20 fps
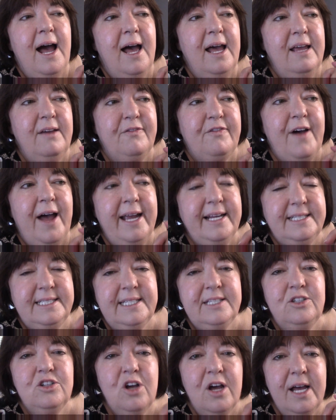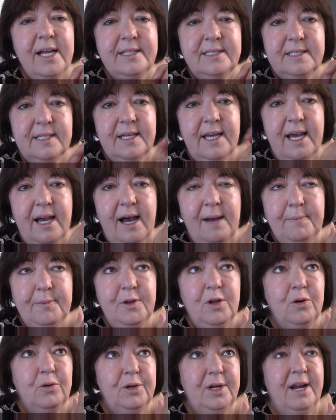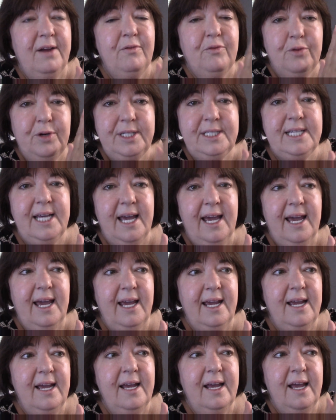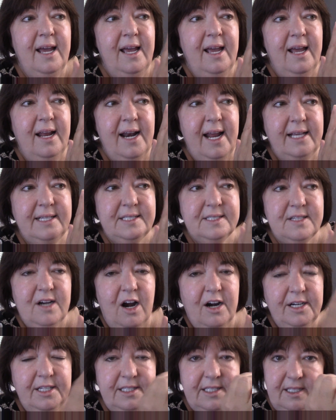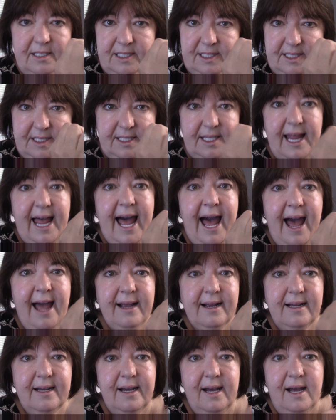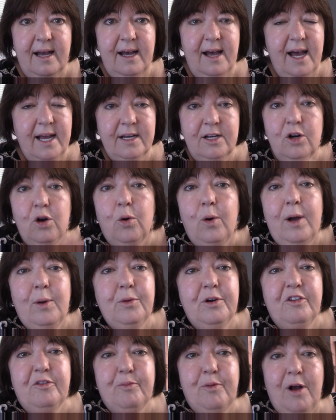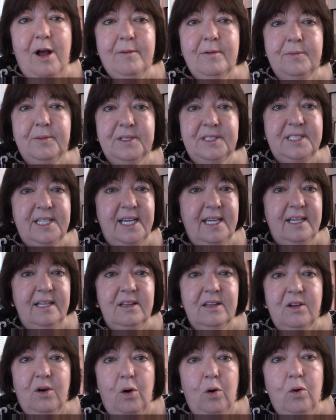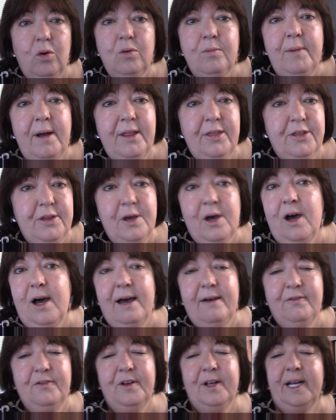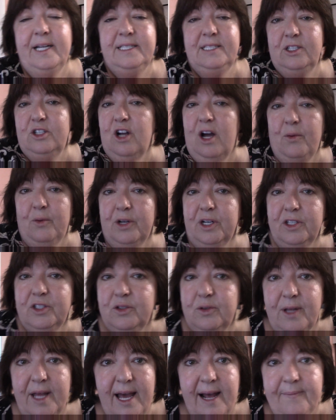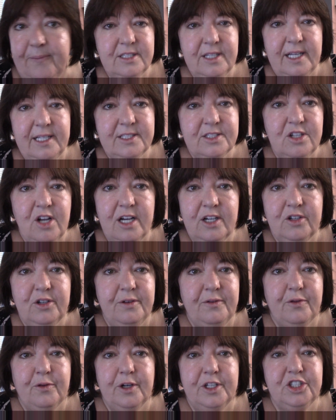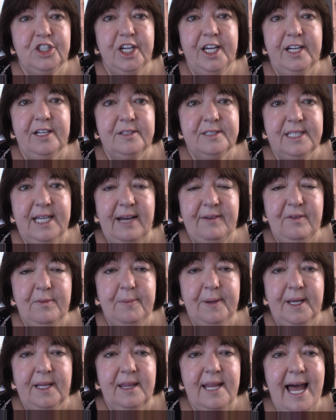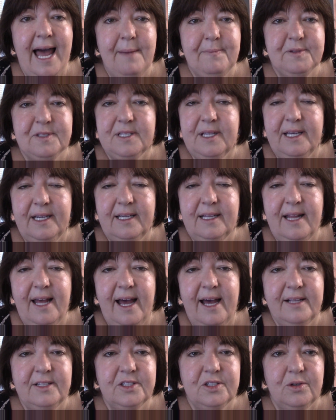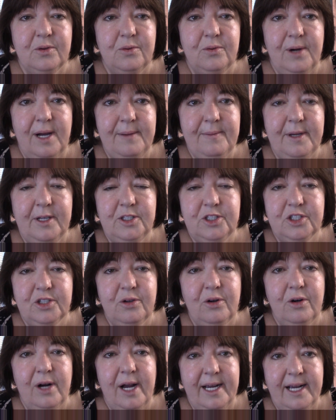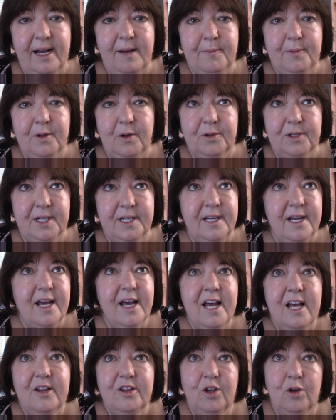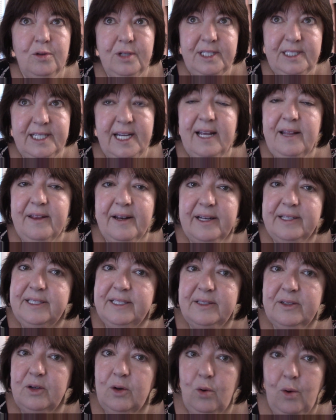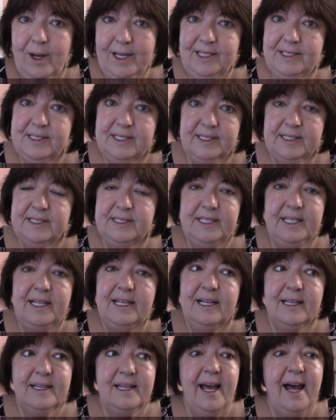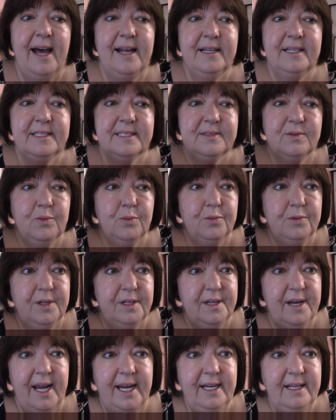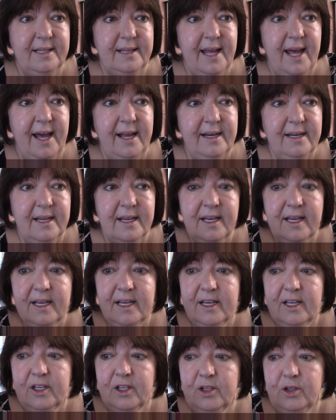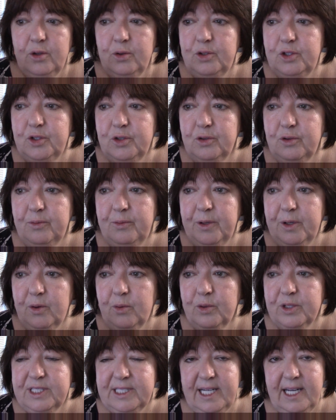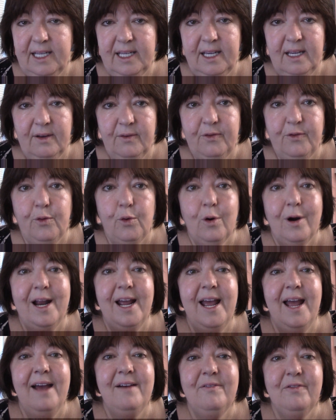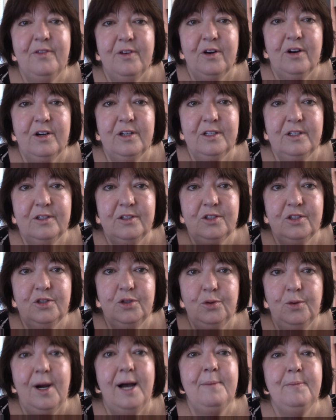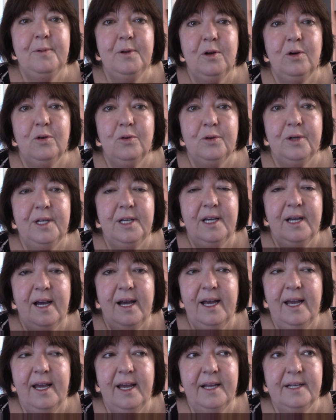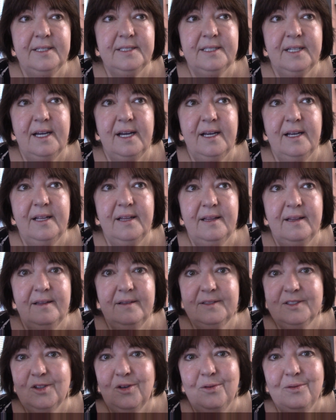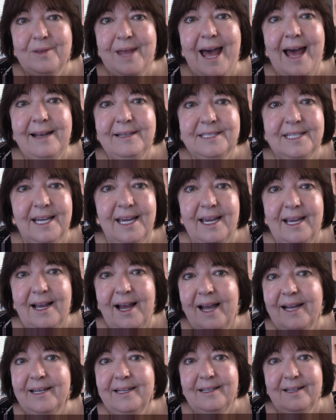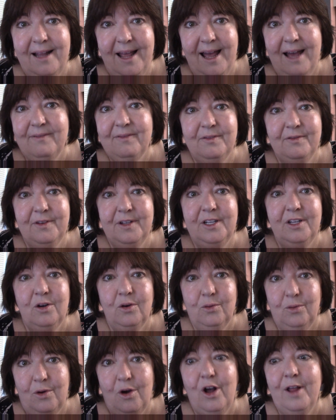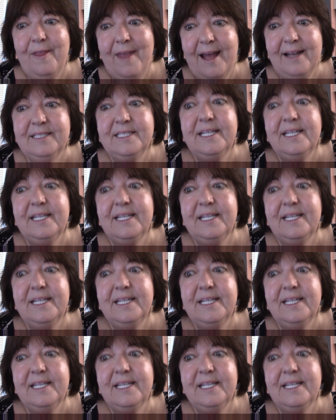If I did not upload every day and I started to slack, I know I would have probably taken the whole month off, and I did not want to do that. It's not good for a channel to have a big lapse like that, so I made sure I uploaded. The only day that I didn't quite succeed at that is the night that YouTube was taking forever to upload, and so that day I didn't have a video on that